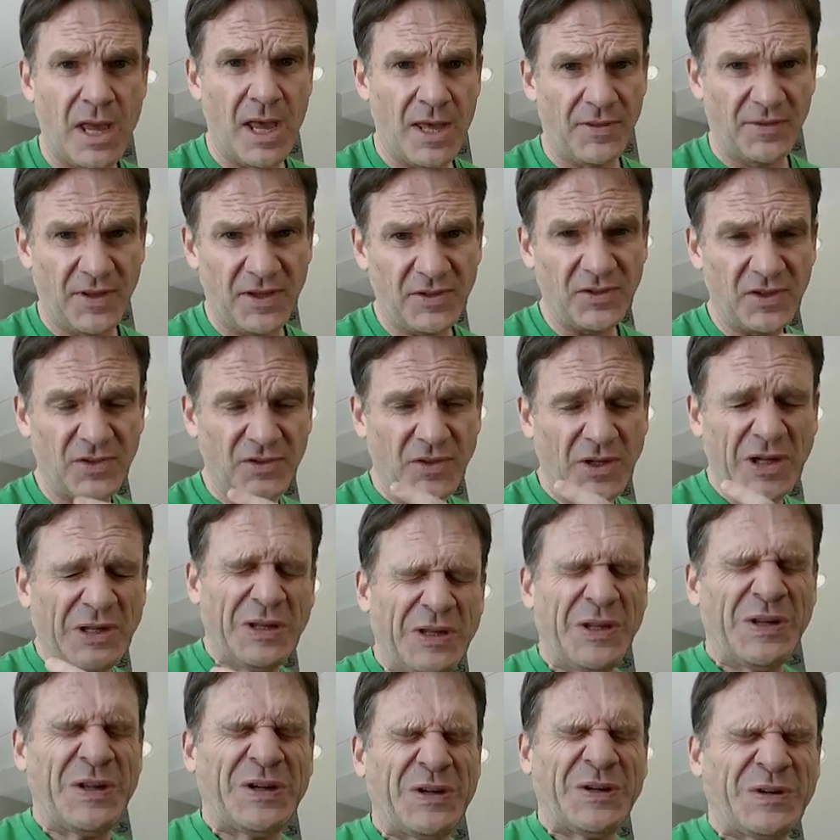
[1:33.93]
This is
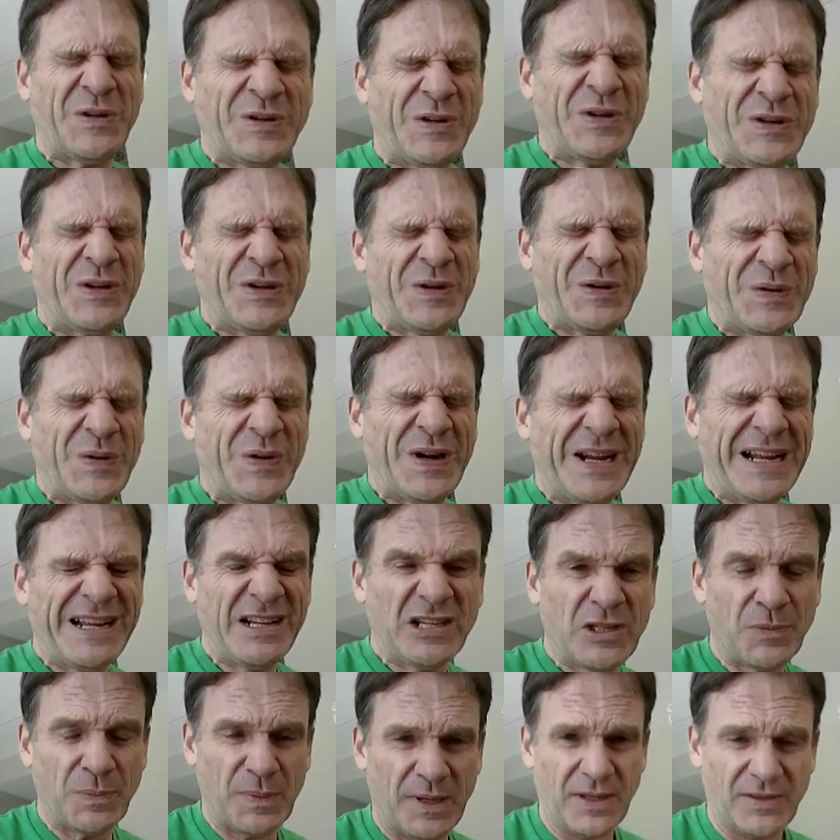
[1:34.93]
all electronic
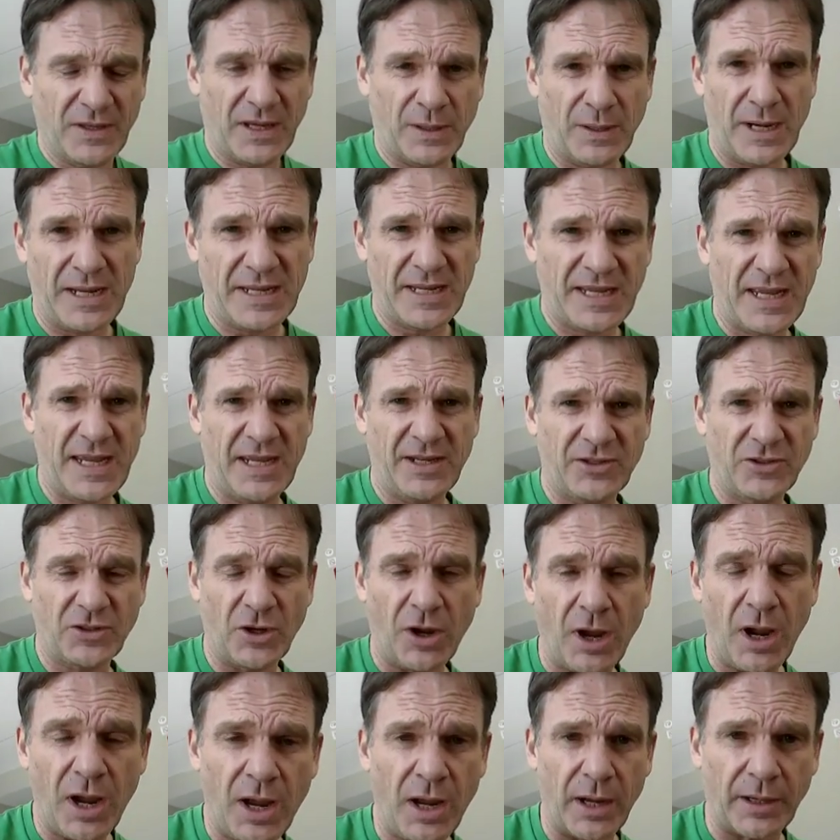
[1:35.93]
harassment, and I can't
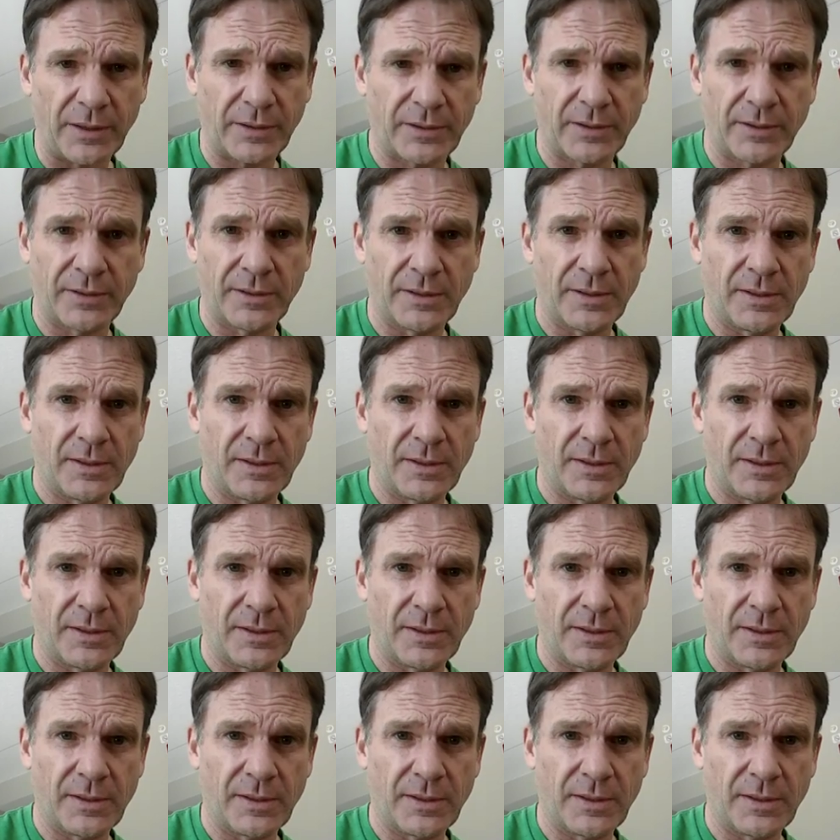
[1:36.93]
talk.